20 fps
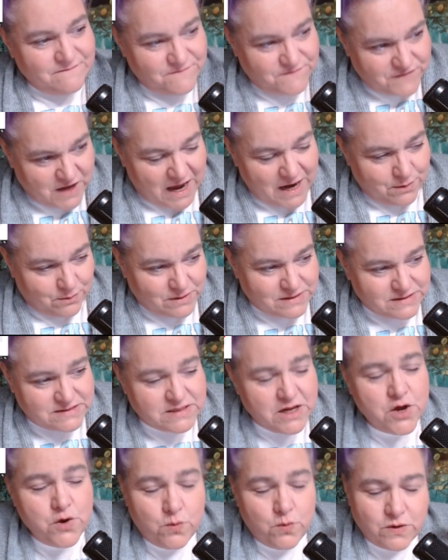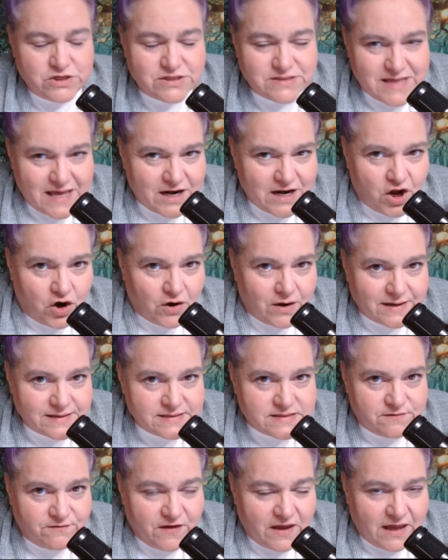virus, which is that
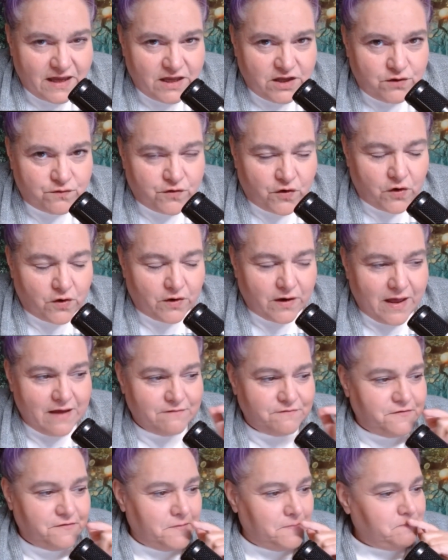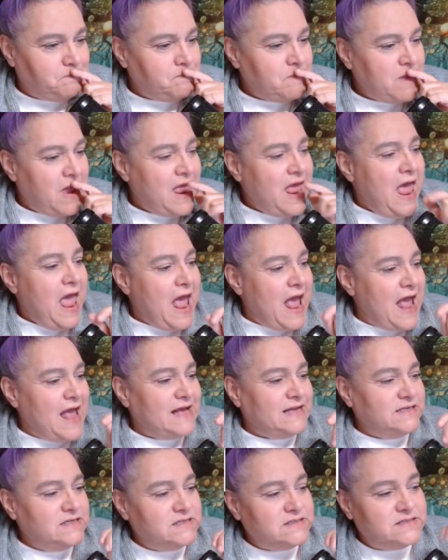RSV you've heard of,
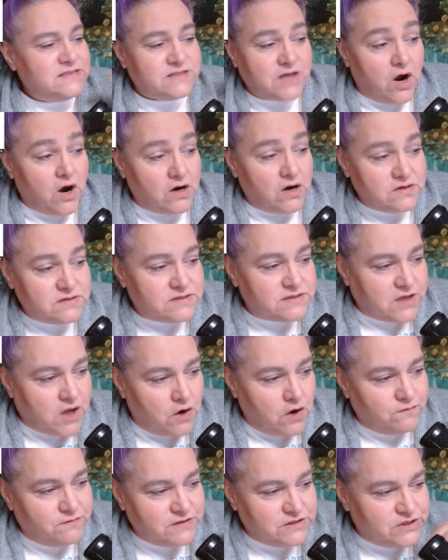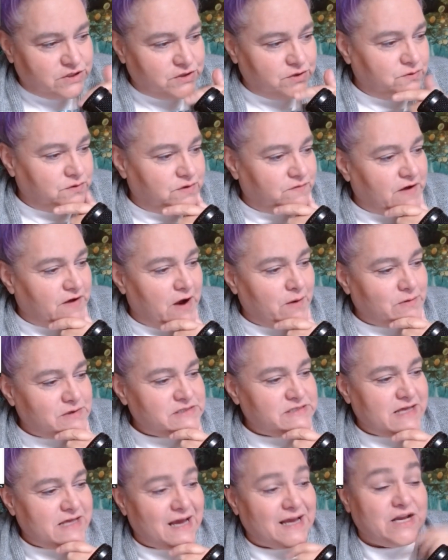and SARS-CoV-2, the
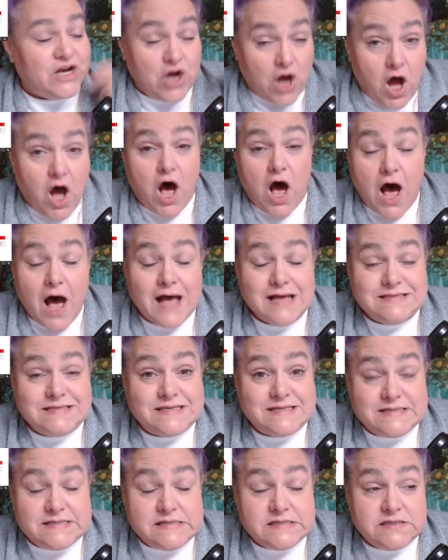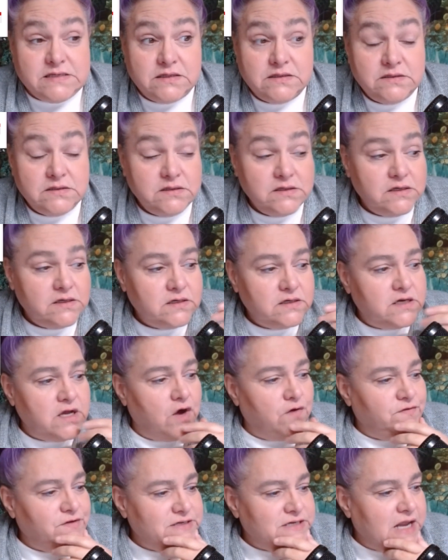virus that caused
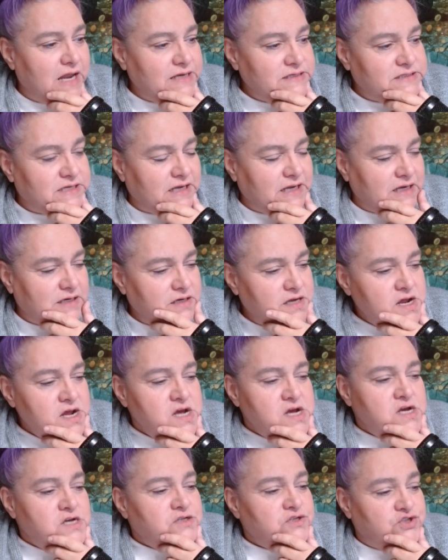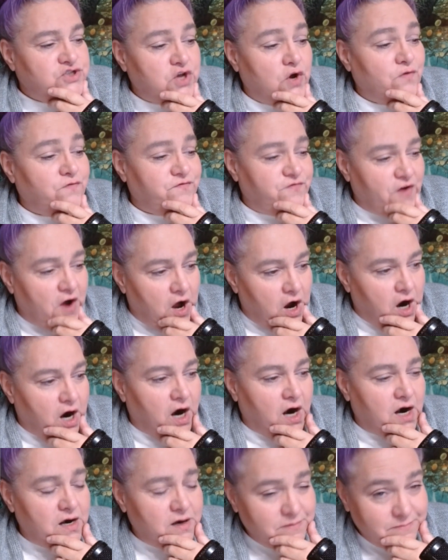COVID-19. So
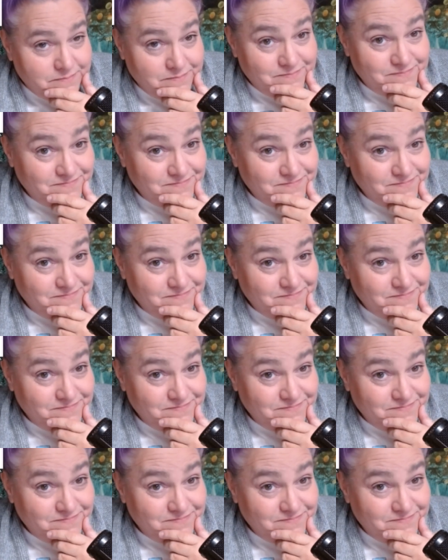far,